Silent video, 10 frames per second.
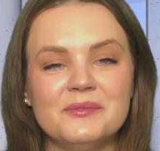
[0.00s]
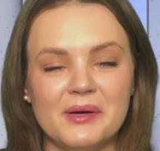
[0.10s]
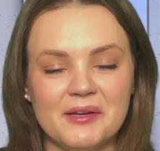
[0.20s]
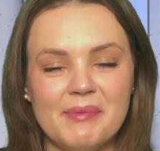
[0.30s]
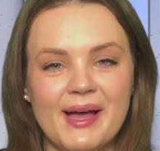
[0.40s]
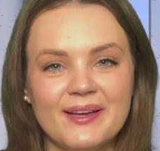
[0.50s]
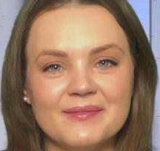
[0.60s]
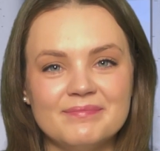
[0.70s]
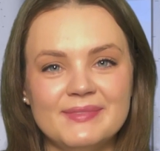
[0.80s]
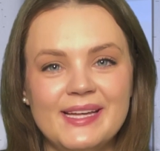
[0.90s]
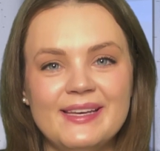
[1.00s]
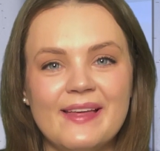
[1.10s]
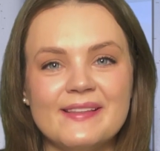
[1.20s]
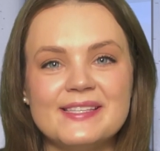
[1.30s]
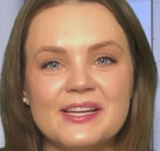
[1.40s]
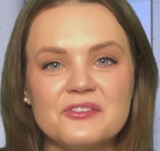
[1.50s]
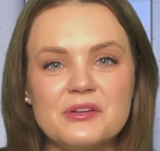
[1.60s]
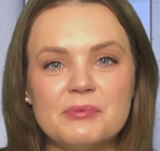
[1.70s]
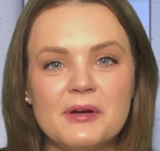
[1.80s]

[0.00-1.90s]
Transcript: Welcome back. Now let's take a trip